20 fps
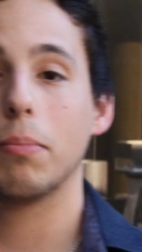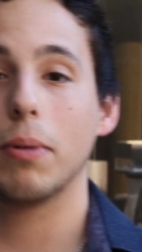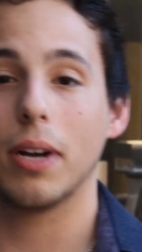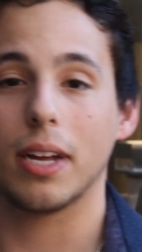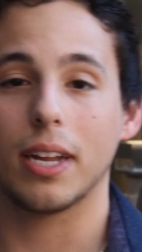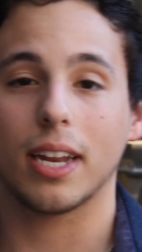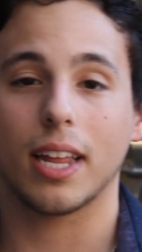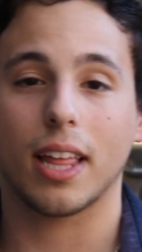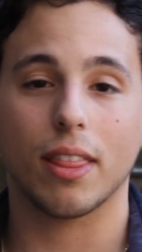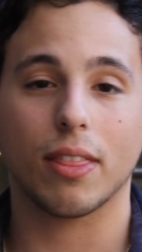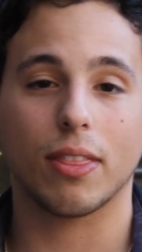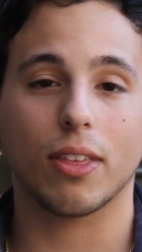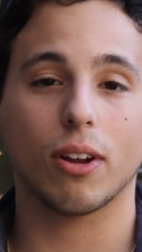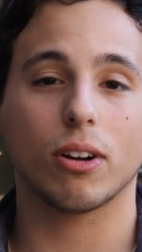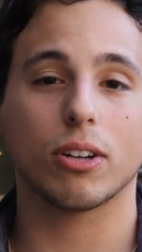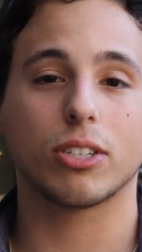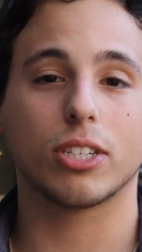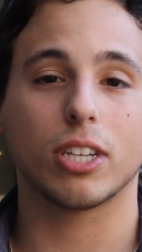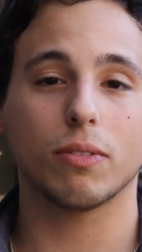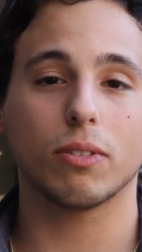But there
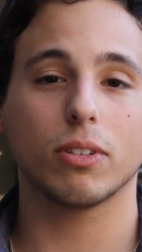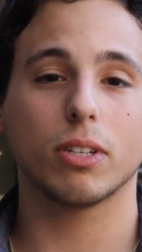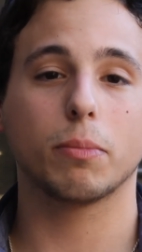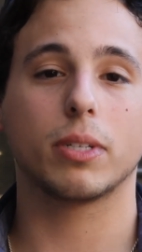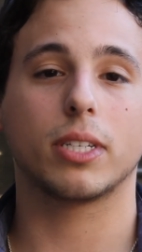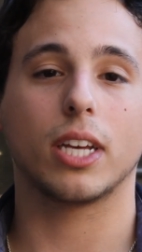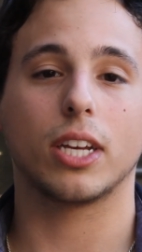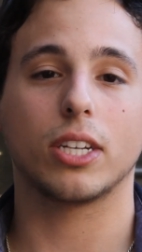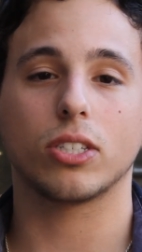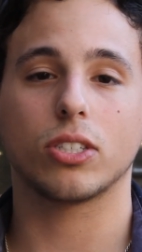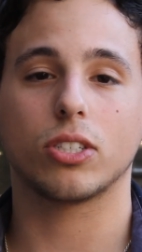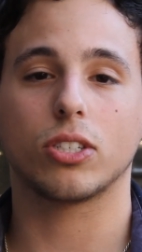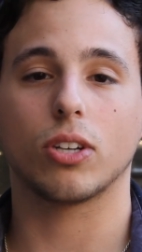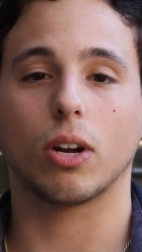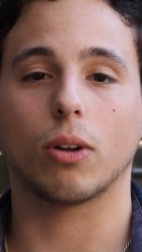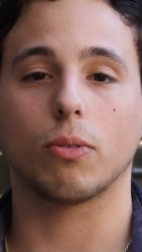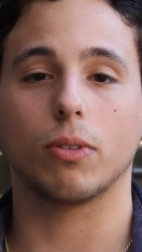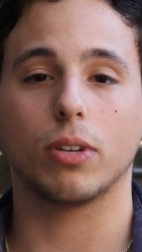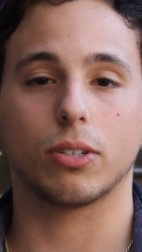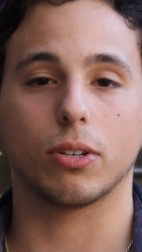are several limitations to
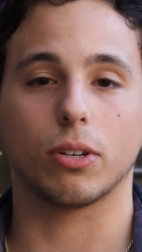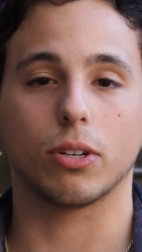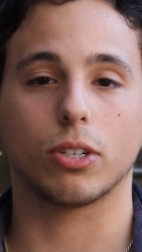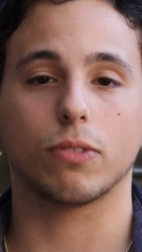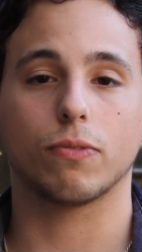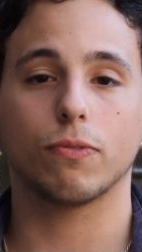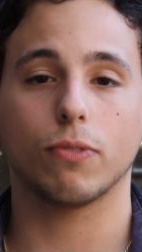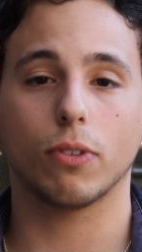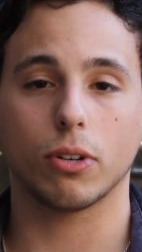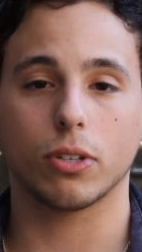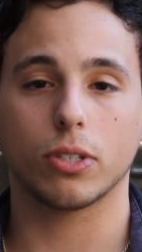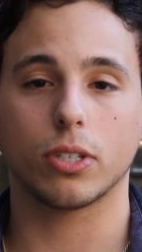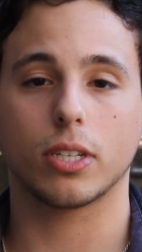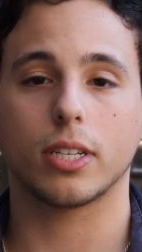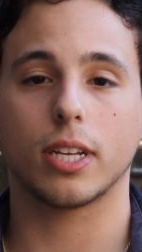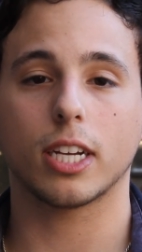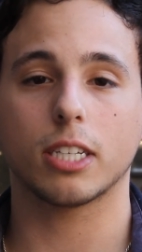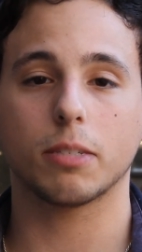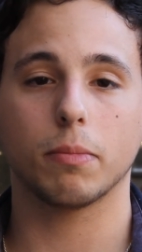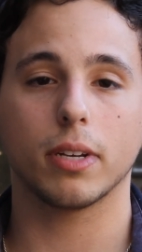our research. First,
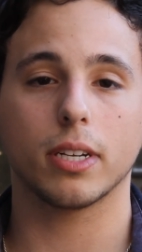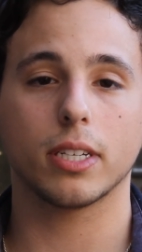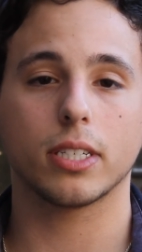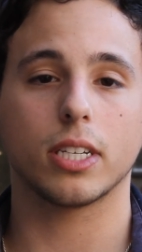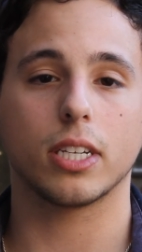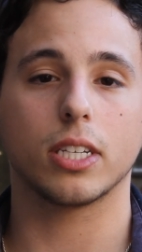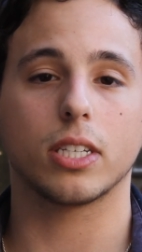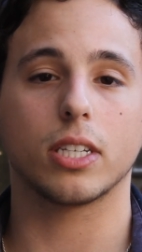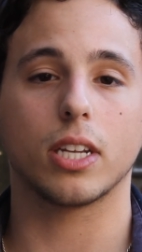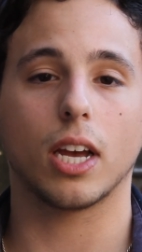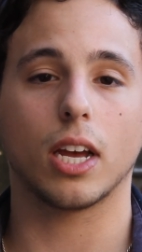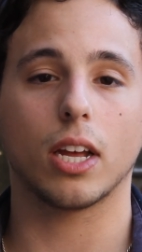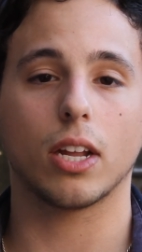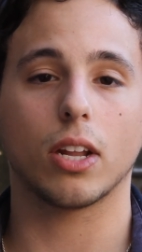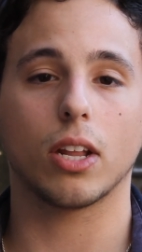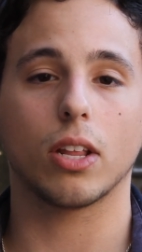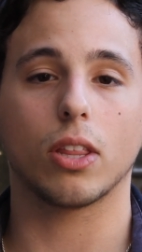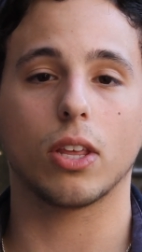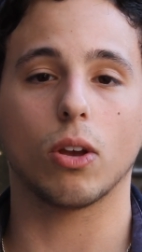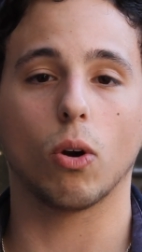Tex-Mex is
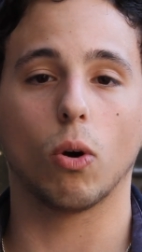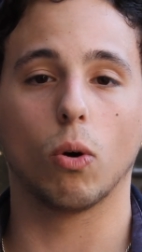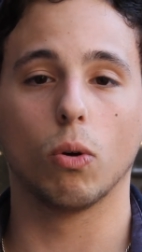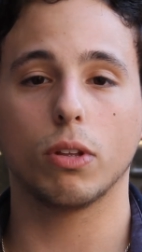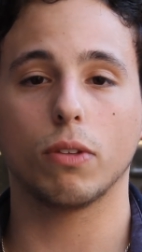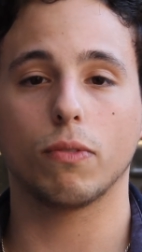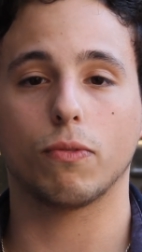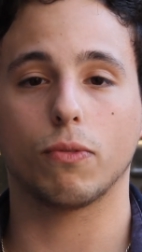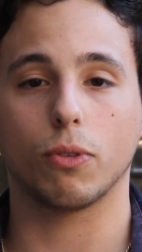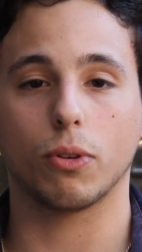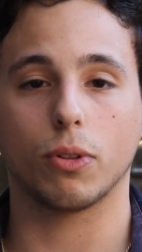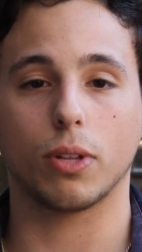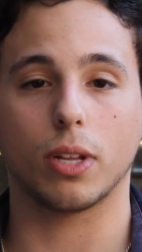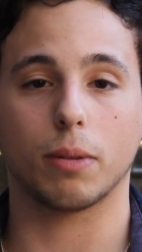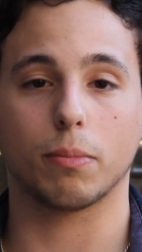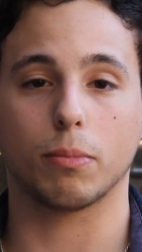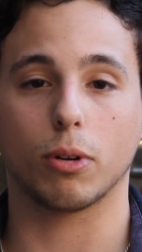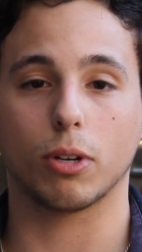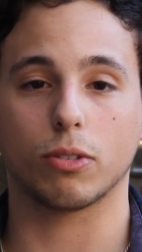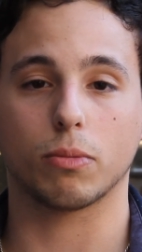not the only food that
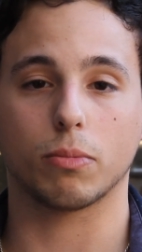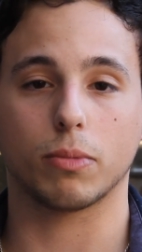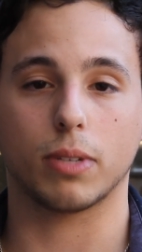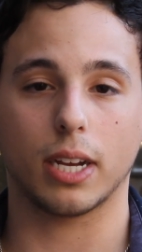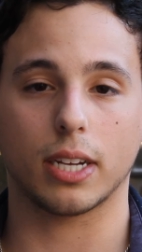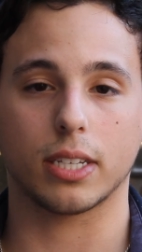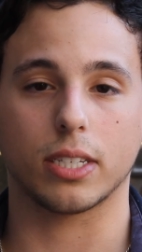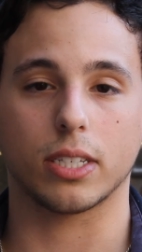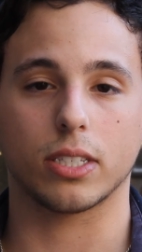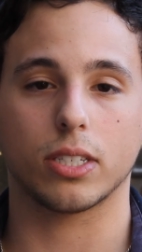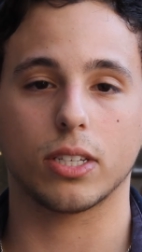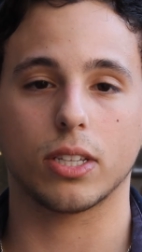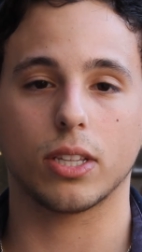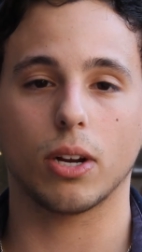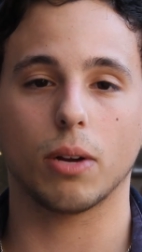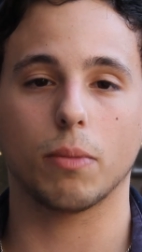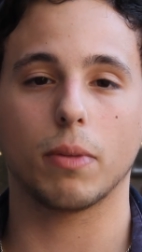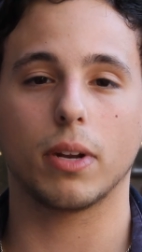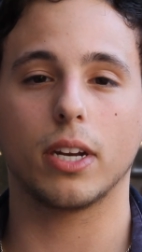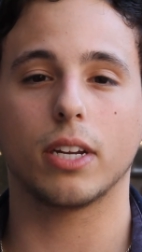emerged from Texas.
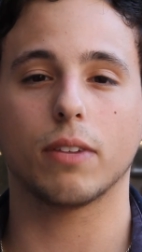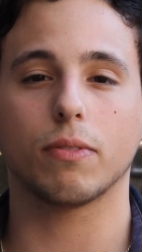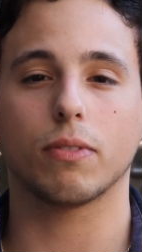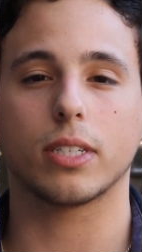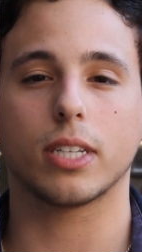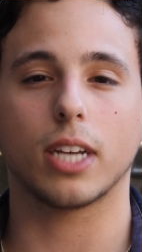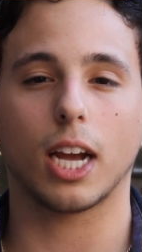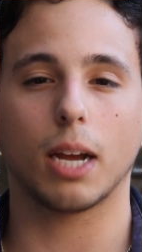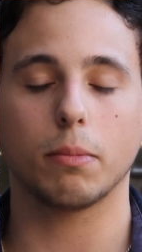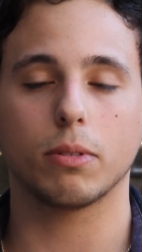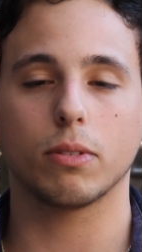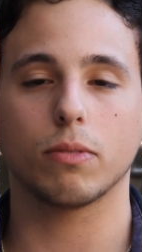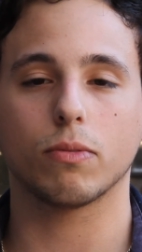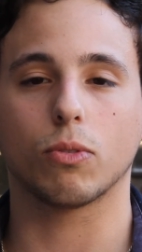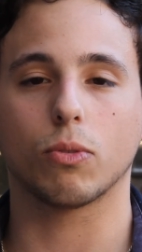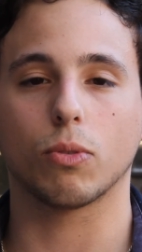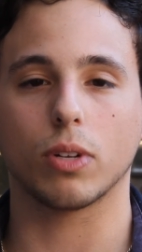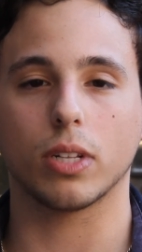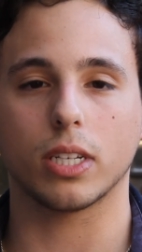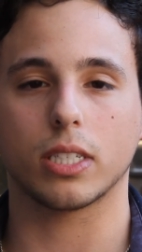There are many different types of
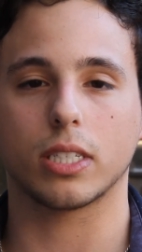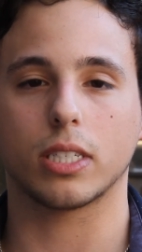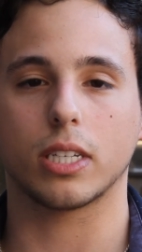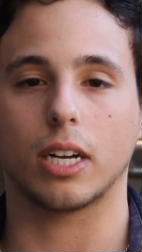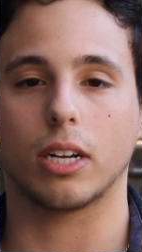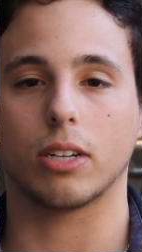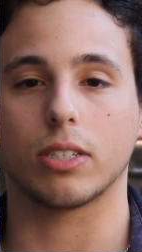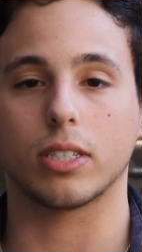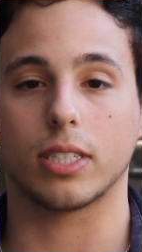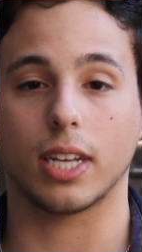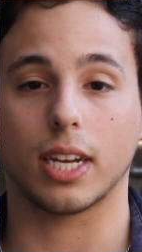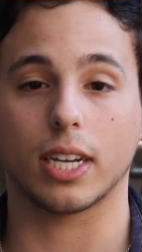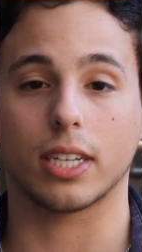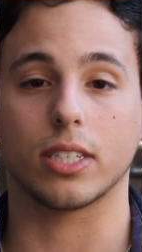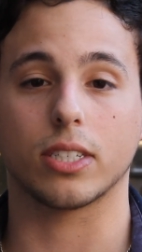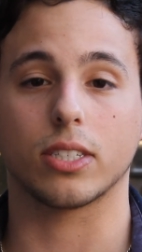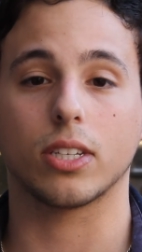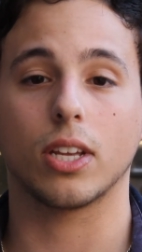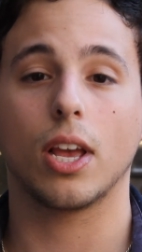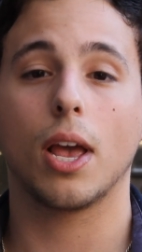grilling styles in
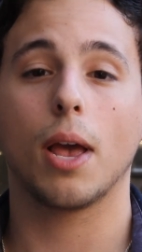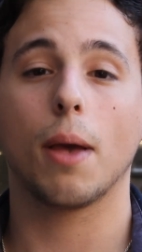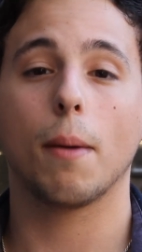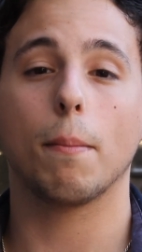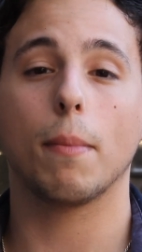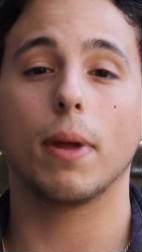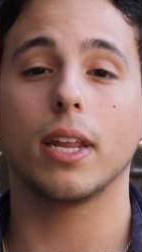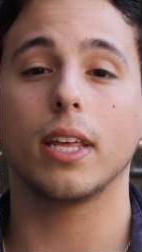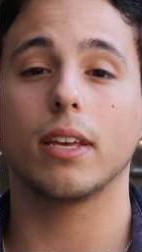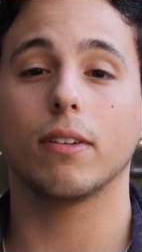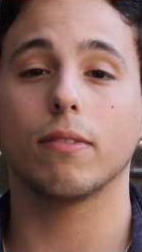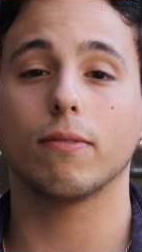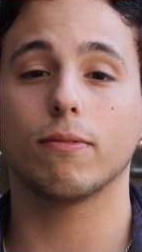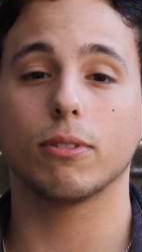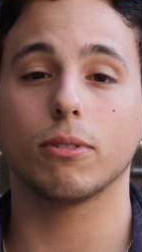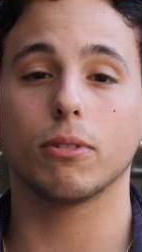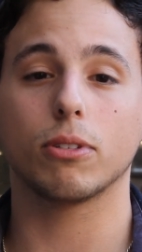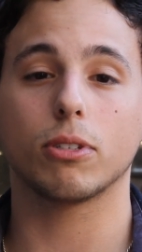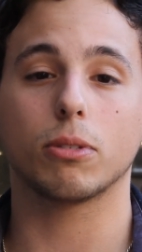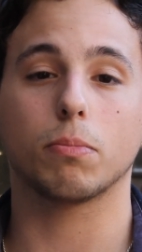Texas, many
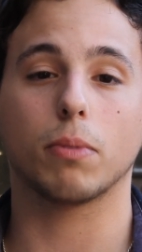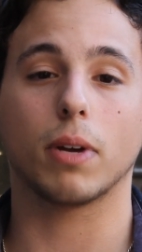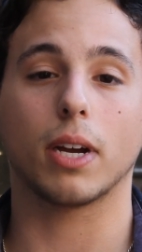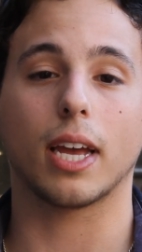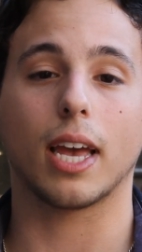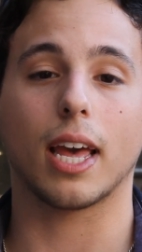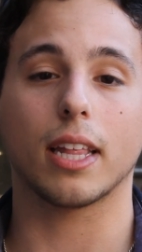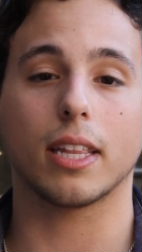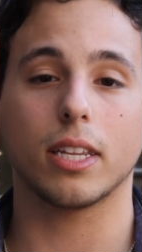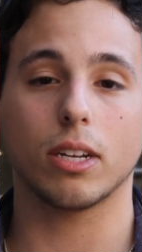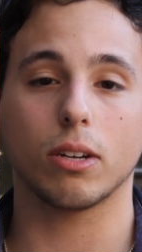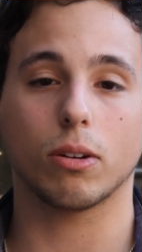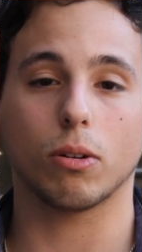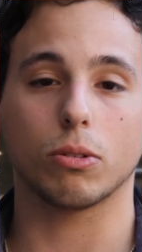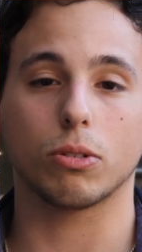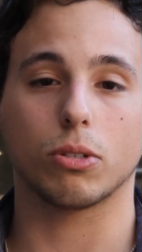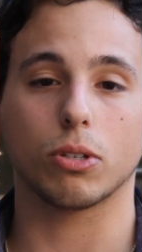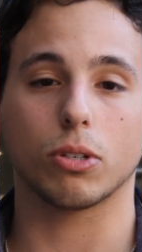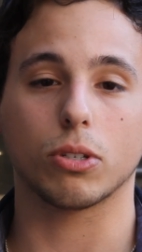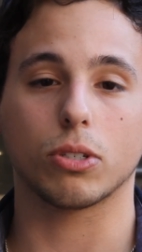influenced by ethnic
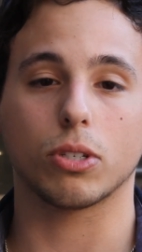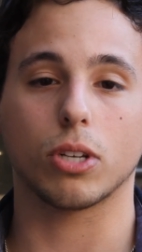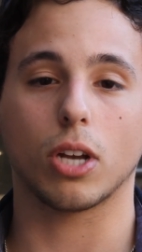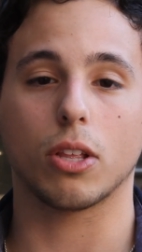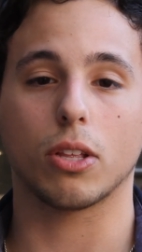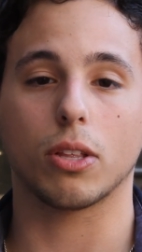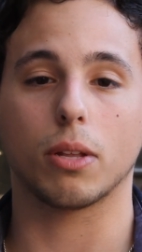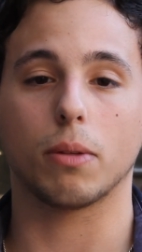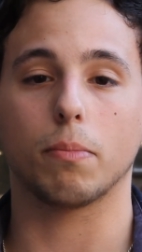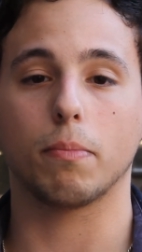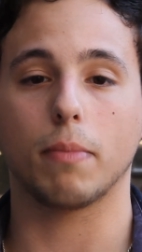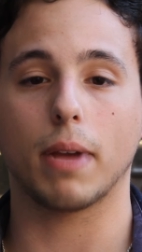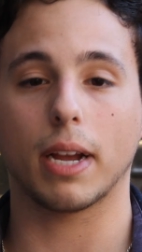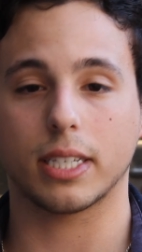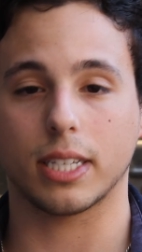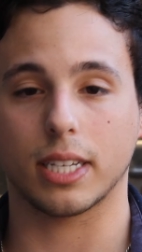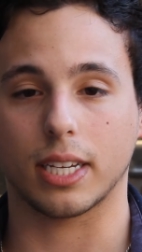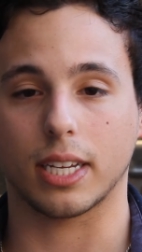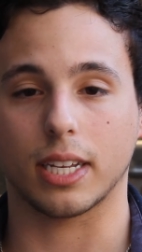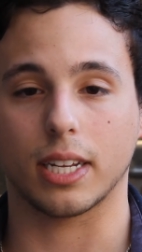cultures other than
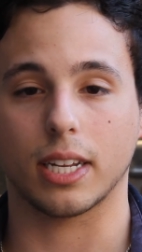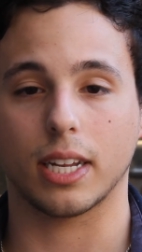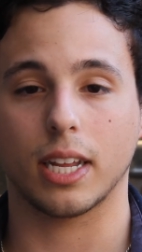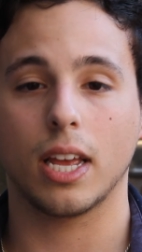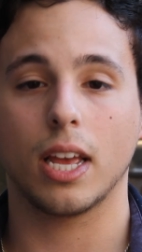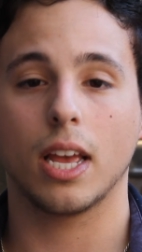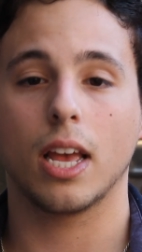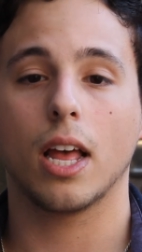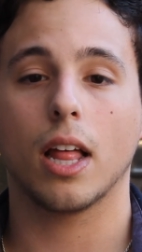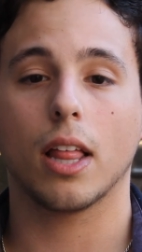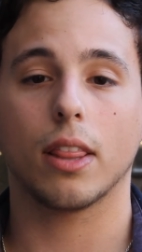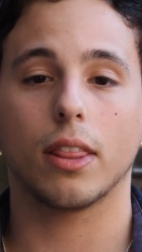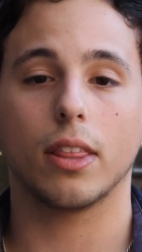Mexican.